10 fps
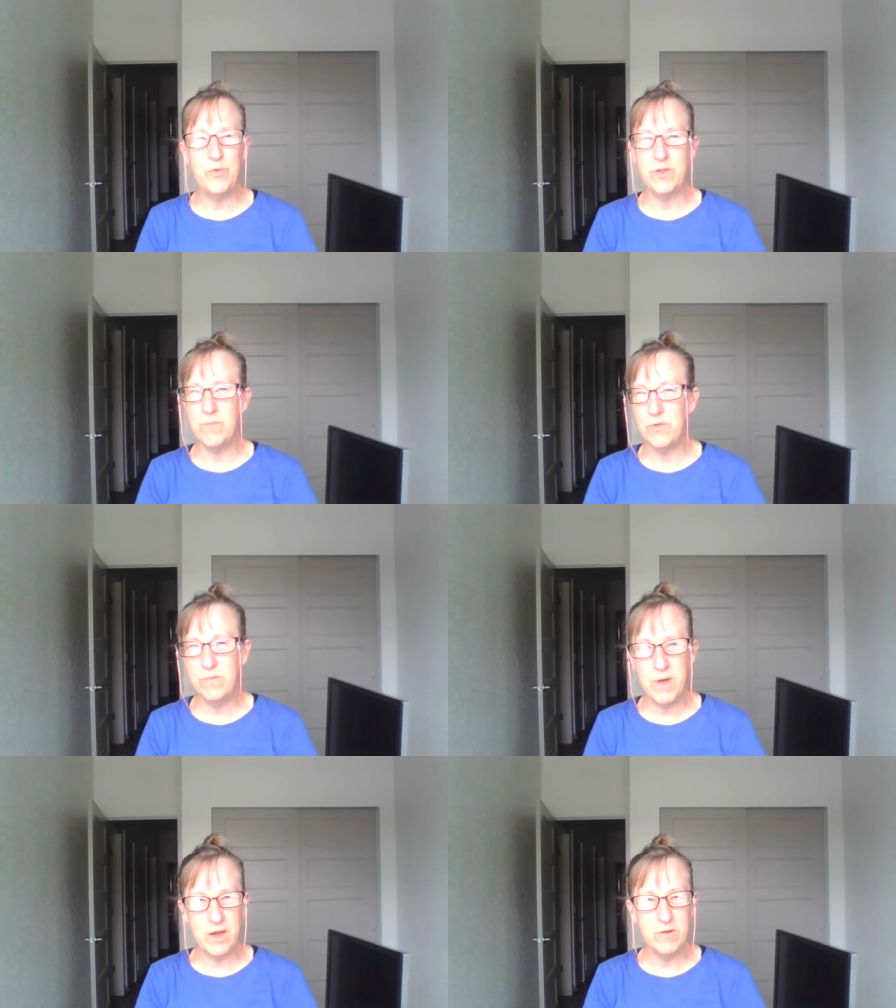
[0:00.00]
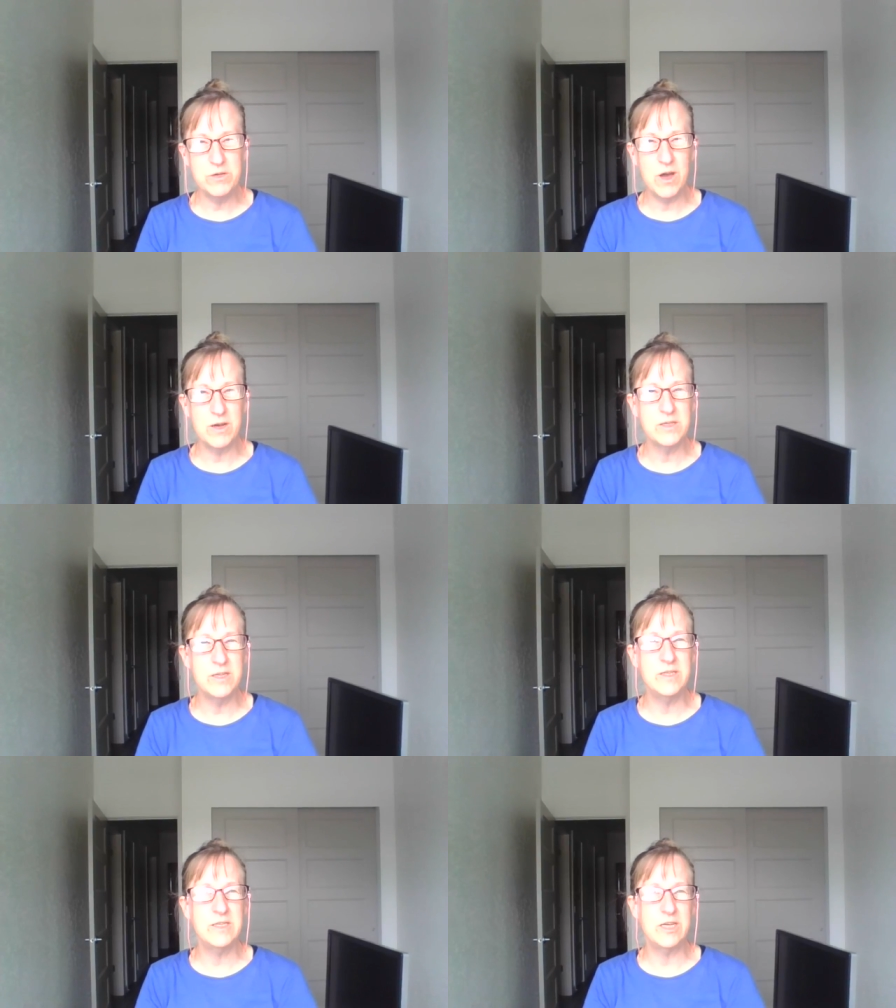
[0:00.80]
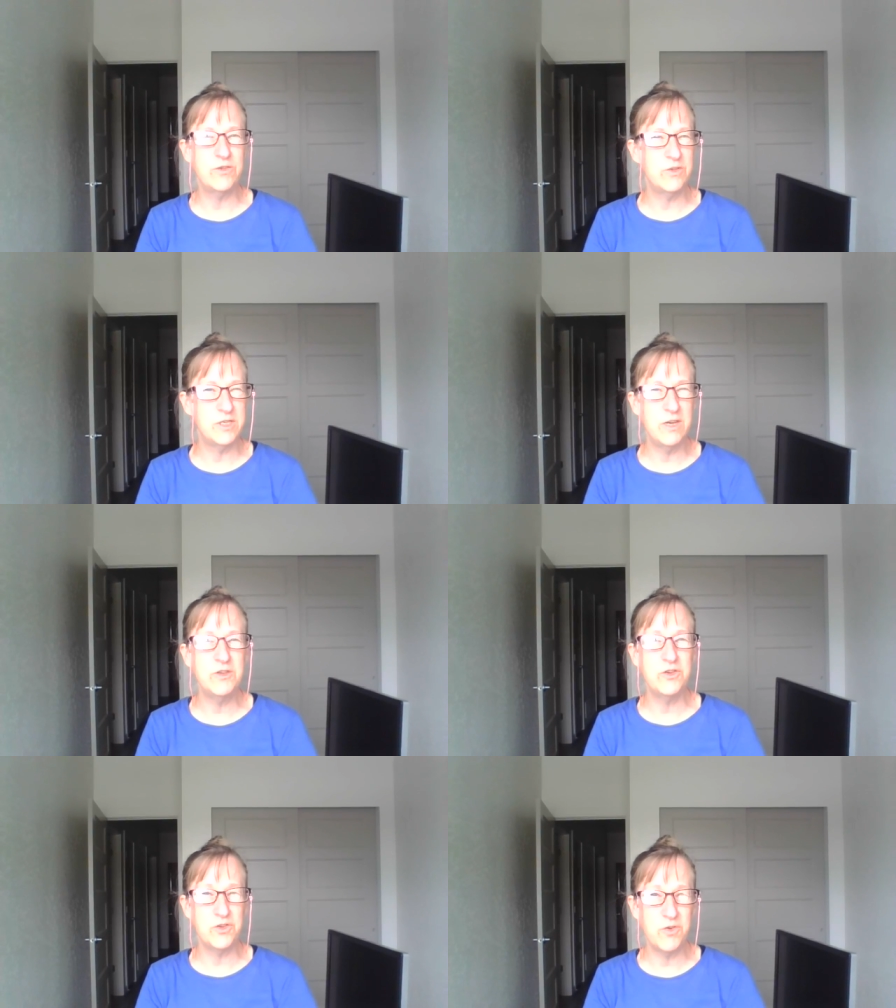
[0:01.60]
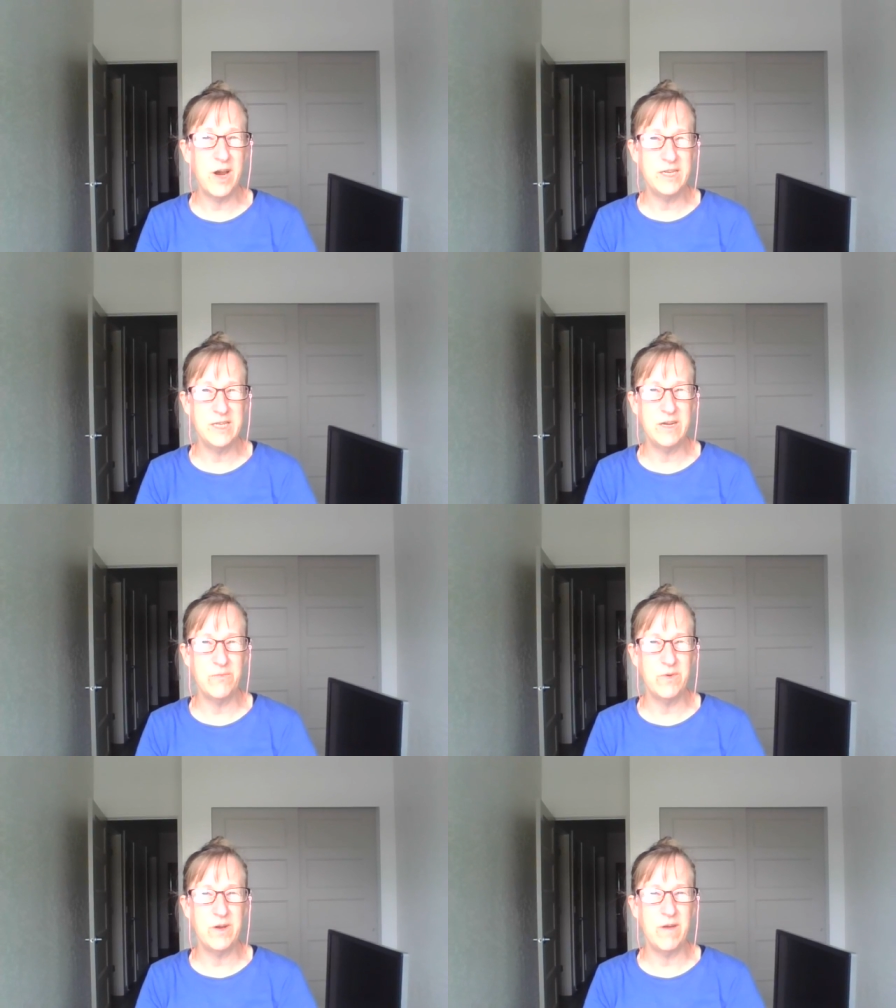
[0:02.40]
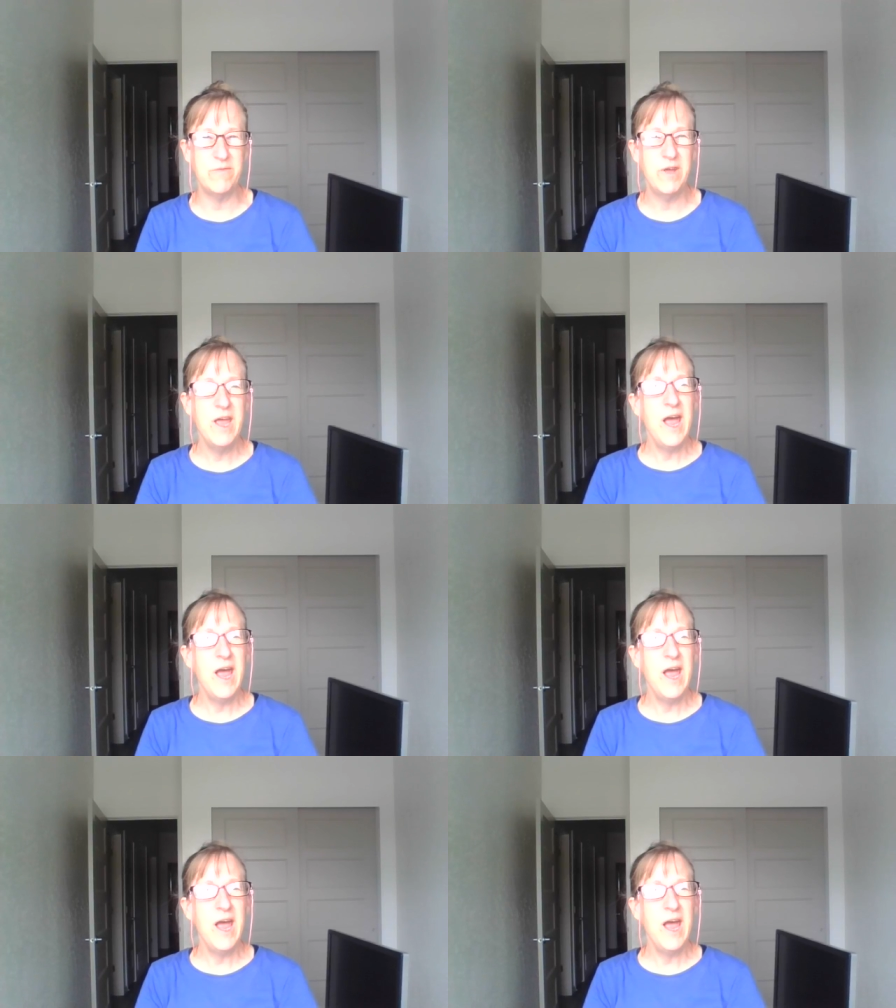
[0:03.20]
with mold mycotoxins that your cells are trying to get rid of,